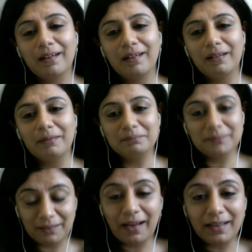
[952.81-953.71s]

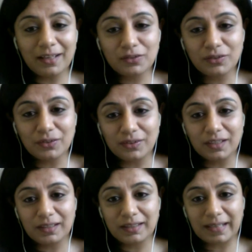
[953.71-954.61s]
that violations
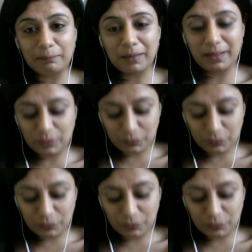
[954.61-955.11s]
did take place.